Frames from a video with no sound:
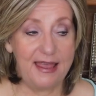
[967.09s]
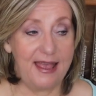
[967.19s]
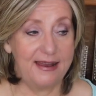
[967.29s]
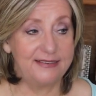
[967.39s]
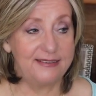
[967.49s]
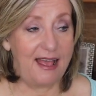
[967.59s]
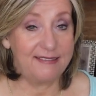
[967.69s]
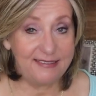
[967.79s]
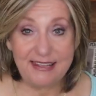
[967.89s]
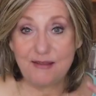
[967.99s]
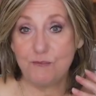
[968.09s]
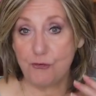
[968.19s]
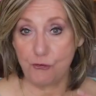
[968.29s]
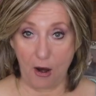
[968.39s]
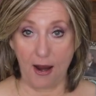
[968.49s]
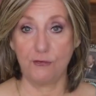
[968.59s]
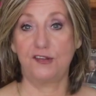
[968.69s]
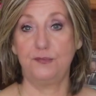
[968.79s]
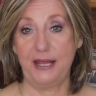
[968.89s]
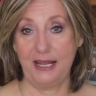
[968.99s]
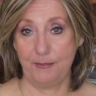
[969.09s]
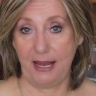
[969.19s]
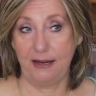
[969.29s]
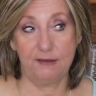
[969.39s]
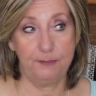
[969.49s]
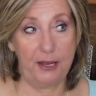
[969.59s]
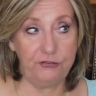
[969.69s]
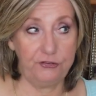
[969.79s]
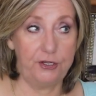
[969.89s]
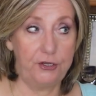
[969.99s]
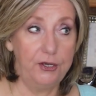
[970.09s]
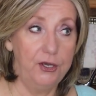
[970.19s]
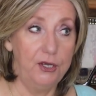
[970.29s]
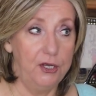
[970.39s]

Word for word: And I see progress being made, especially